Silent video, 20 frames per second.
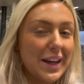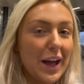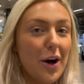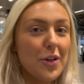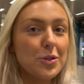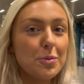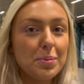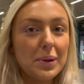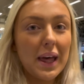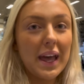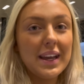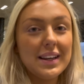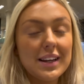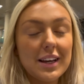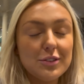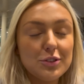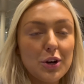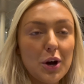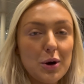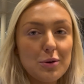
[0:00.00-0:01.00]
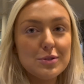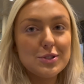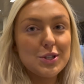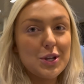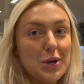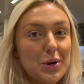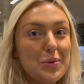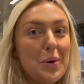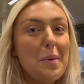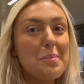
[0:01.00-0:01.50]
Get on the plane and go to
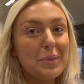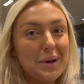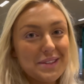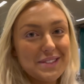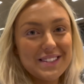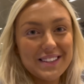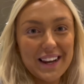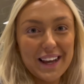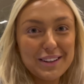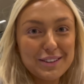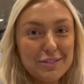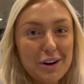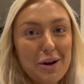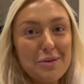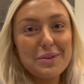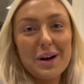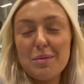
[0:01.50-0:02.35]
Montenegro.